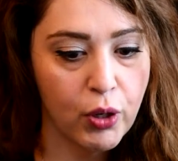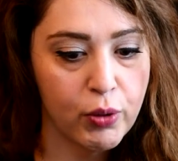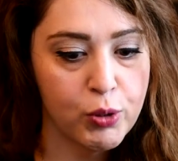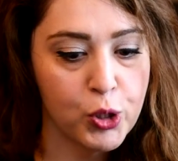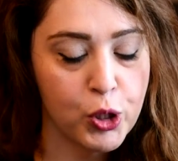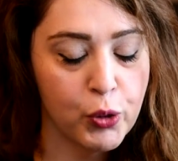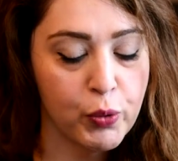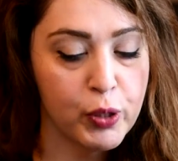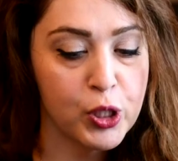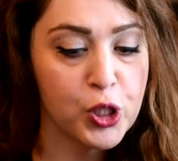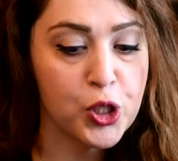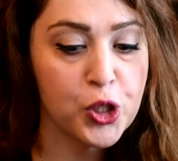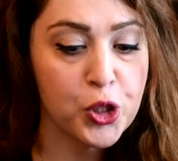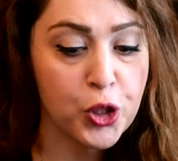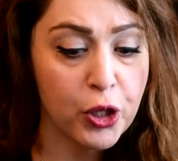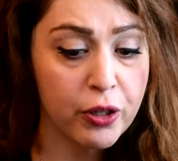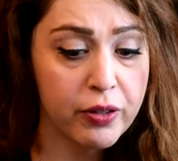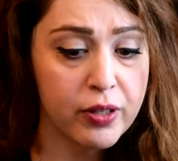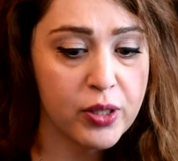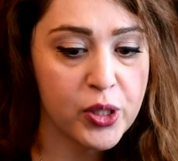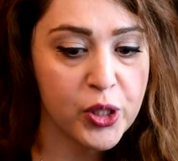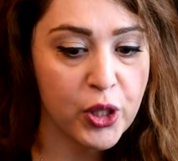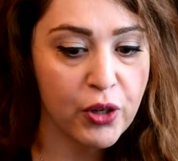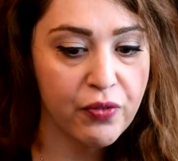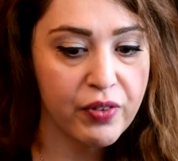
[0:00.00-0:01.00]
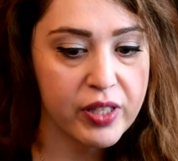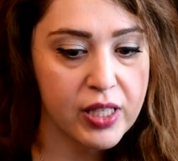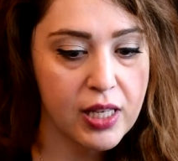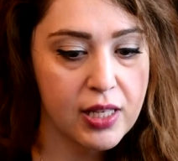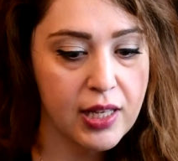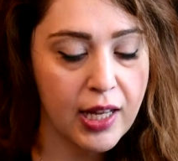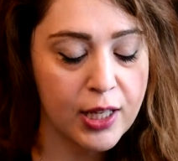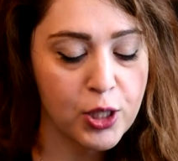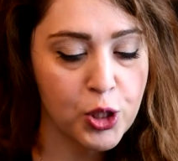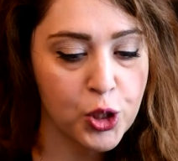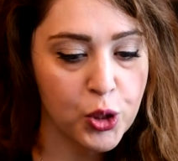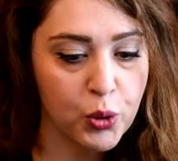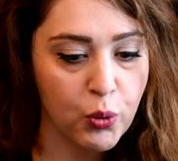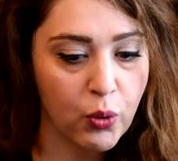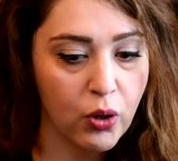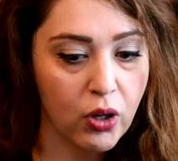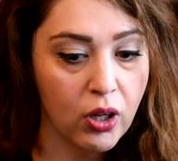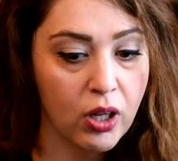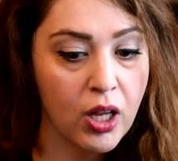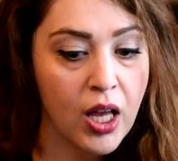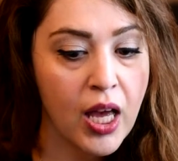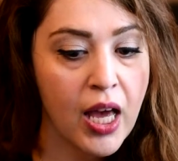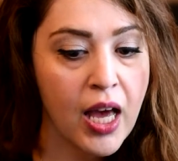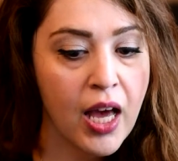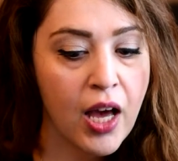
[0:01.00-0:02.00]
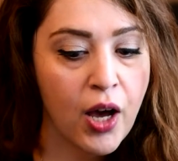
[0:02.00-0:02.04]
Jewish services at shul.